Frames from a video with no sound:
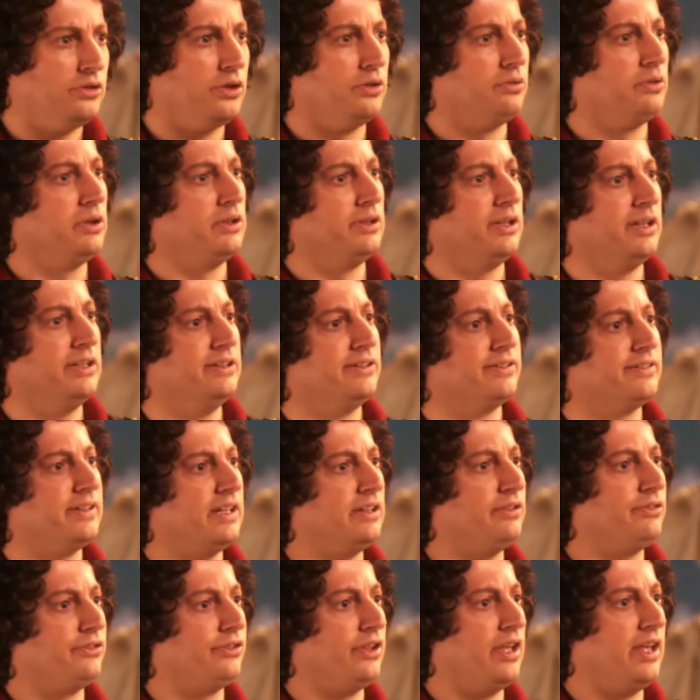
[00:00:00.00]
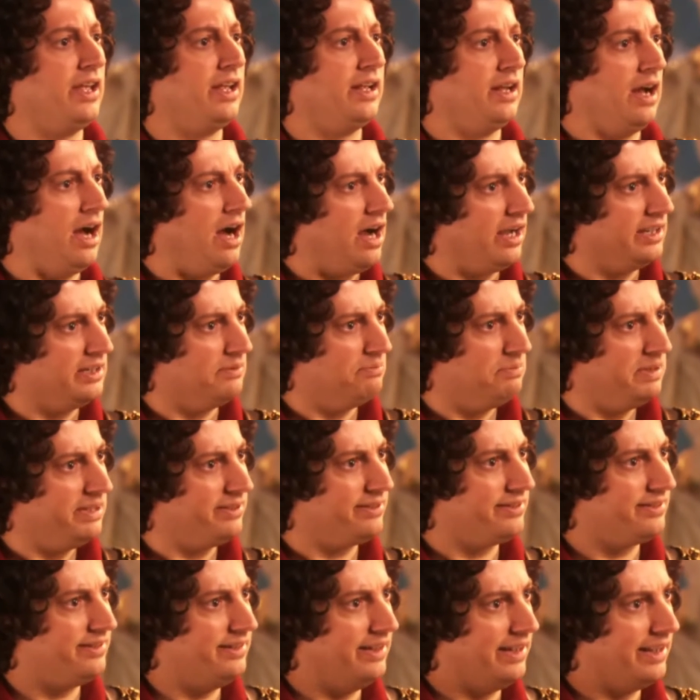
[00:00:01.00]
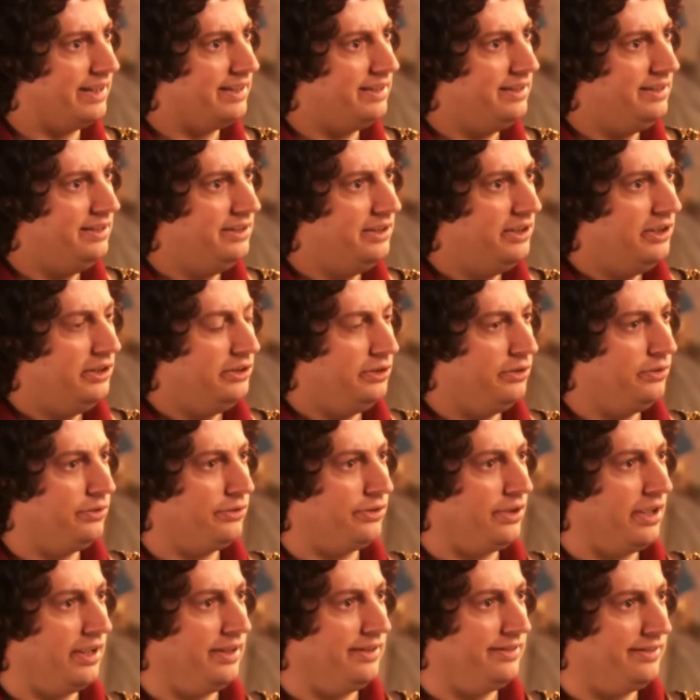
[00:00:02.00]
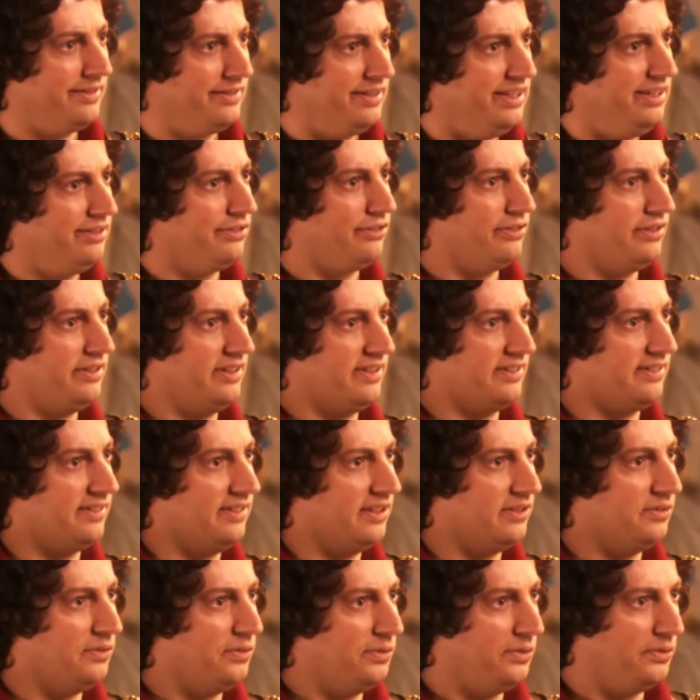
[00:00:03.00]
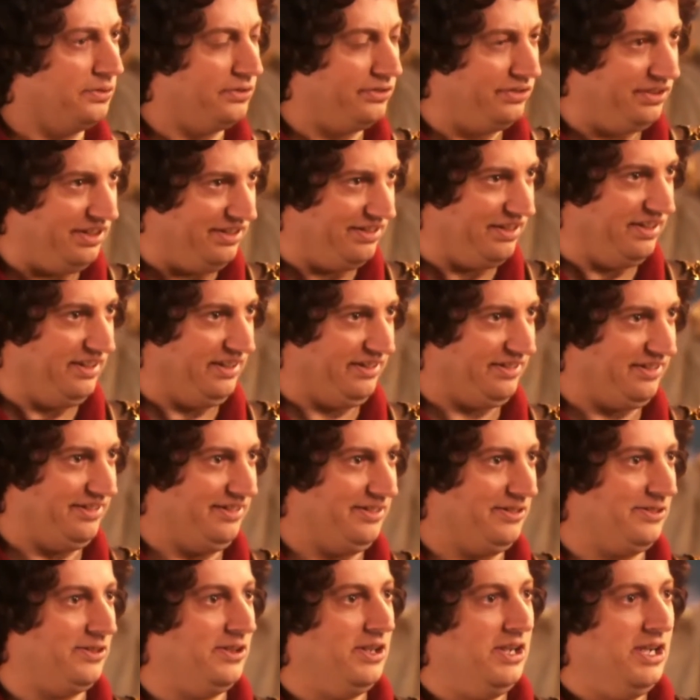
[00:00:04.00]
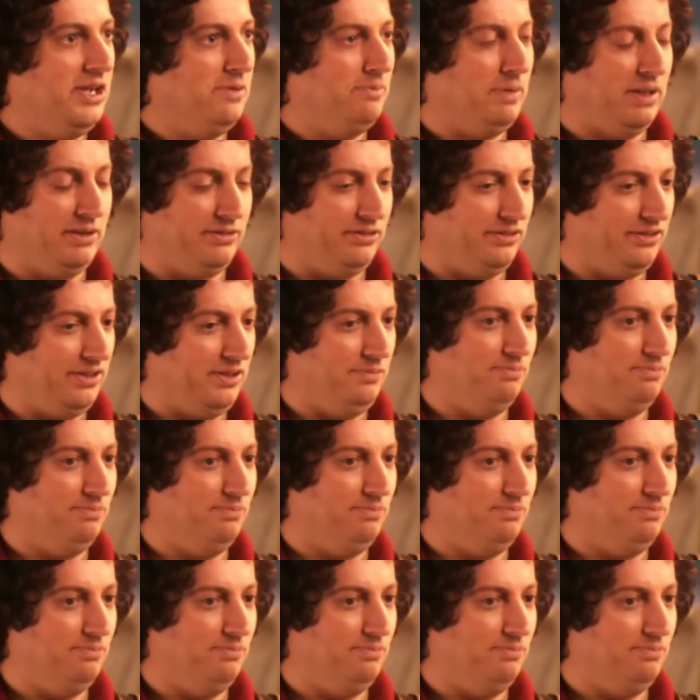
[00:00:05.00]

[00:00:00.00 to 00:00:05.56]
So instead of saying, I am listening, you say, Caesar is listening, or Caesar listens. Makes you